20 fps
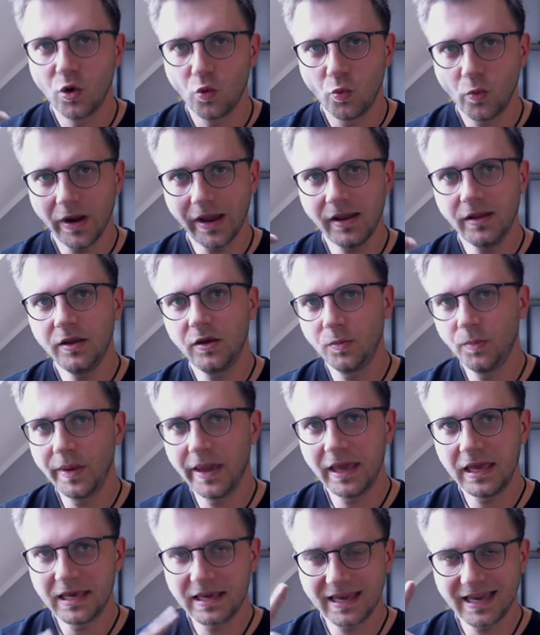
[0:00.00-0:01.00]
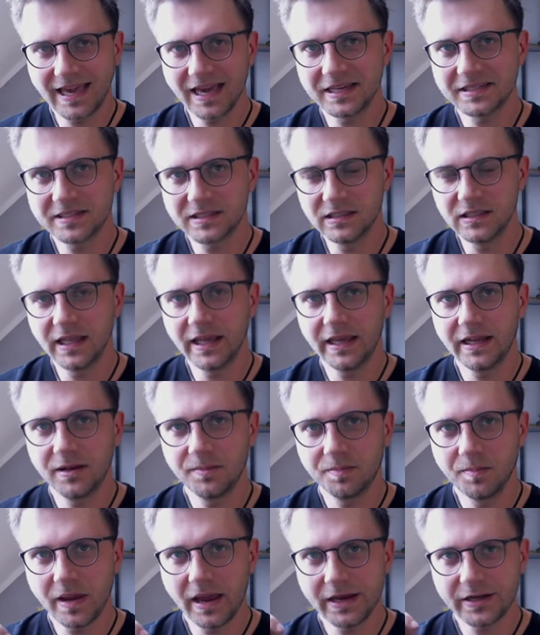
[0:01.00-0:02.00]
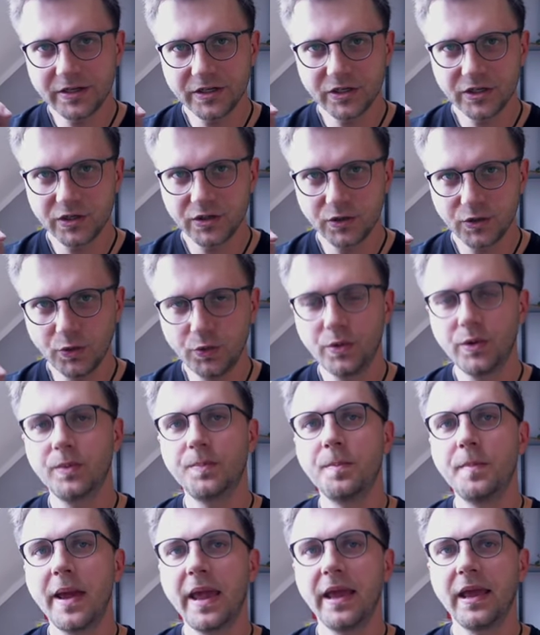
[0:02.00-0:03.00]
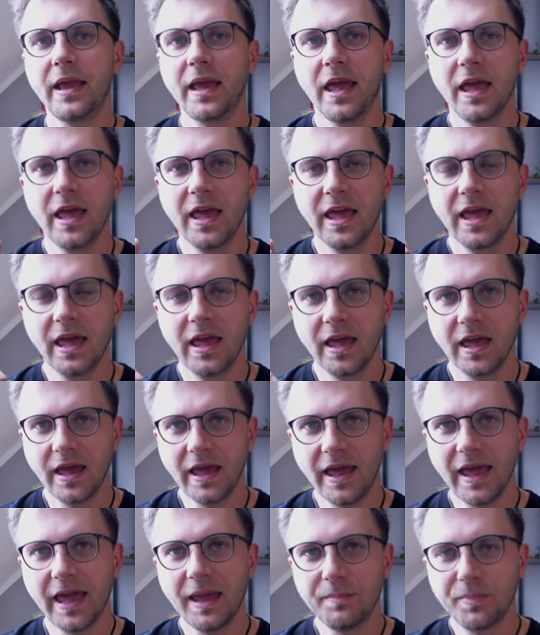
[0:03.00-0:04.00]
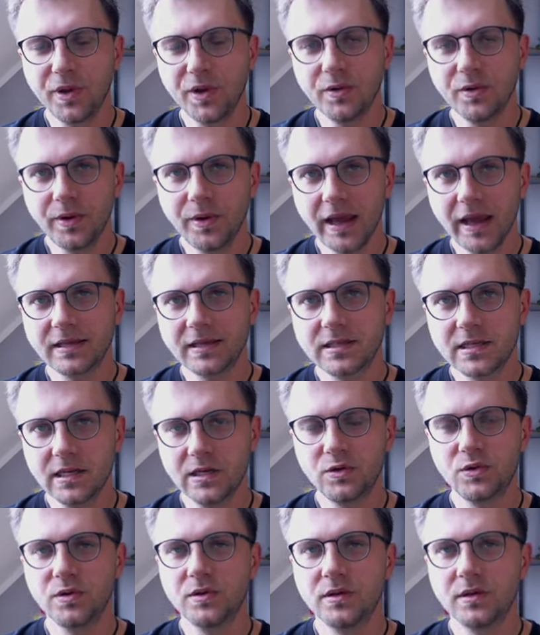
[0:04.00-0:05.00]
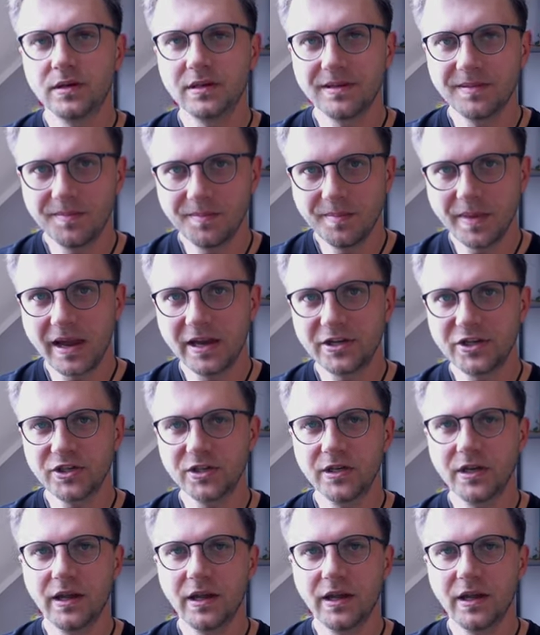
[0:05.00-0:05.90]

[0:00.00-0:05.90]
When you make castellated mesh, you make a pure hexadron mesh